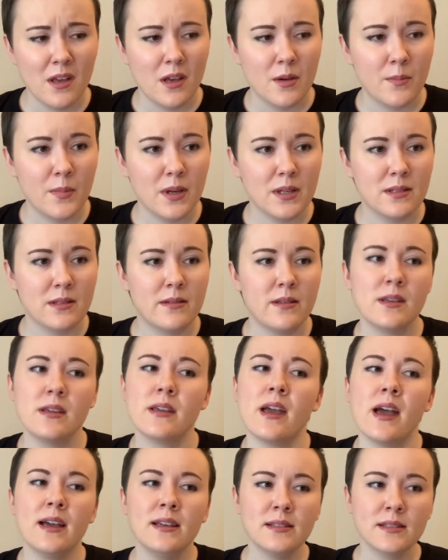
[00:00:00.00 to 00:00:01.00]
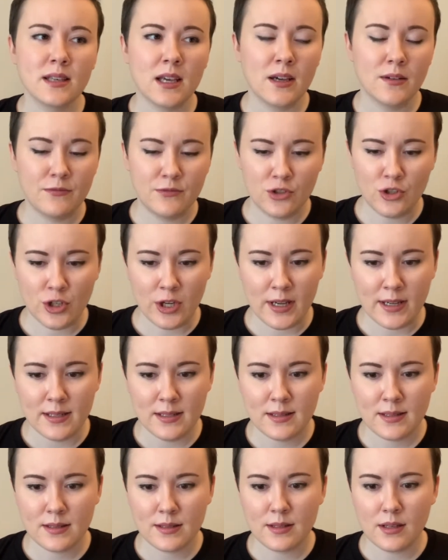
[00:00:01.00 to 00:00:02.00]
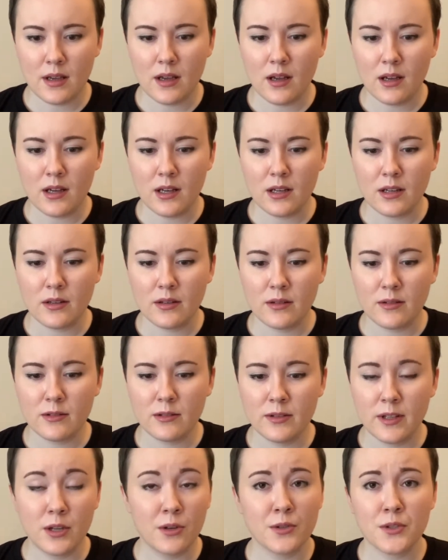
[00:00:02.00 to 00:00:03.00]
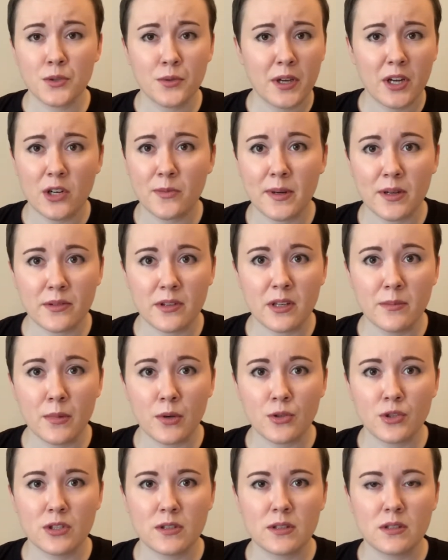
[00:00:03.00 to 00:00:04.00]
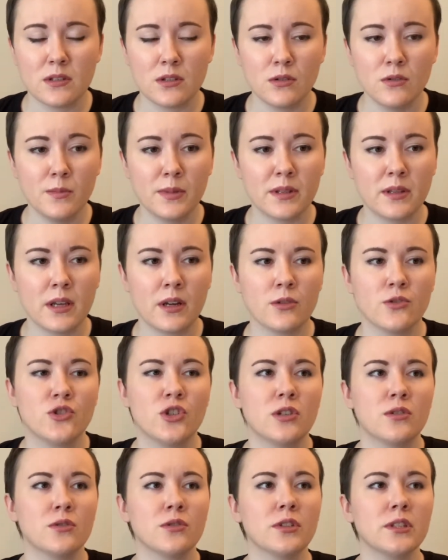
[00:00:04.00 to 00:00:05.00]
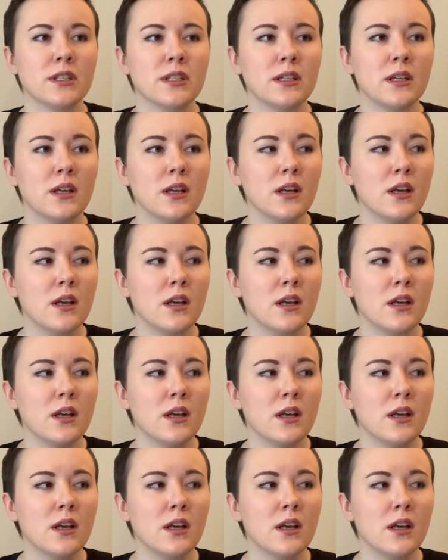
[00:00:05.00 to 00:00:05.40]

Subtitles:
But the SFJs, they also care about the emotions too, but they are generally